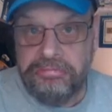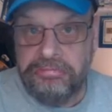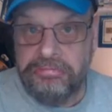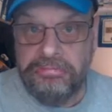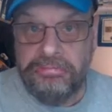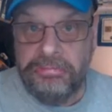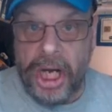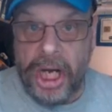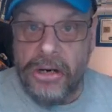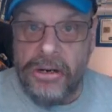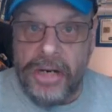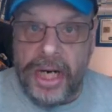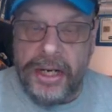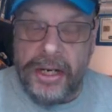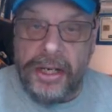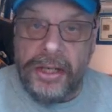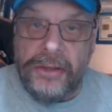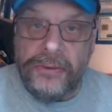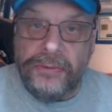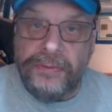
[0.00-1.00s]
No, I
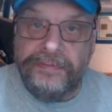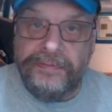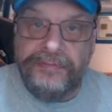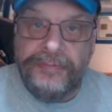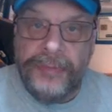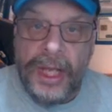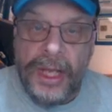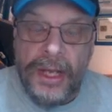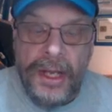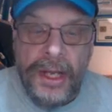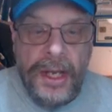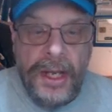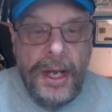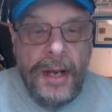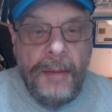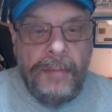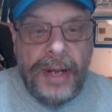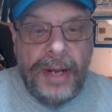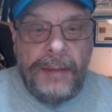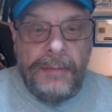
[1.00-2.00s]
don't.
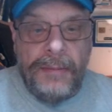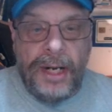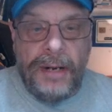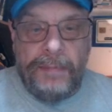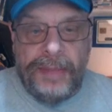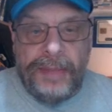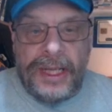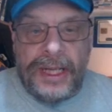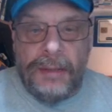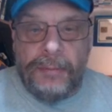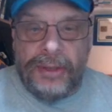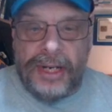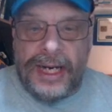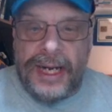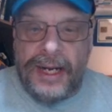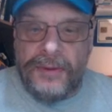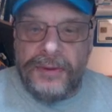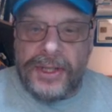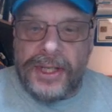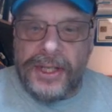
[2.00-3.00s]
But I'm going to pick the
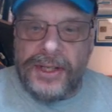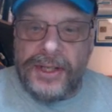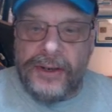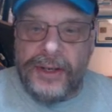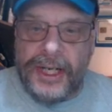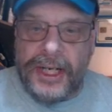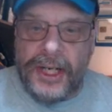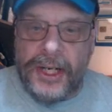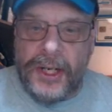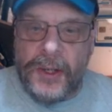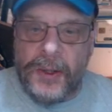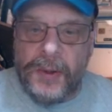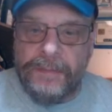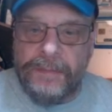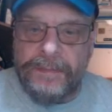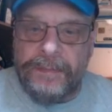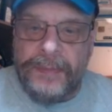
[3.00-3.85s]
Browns because they're at home.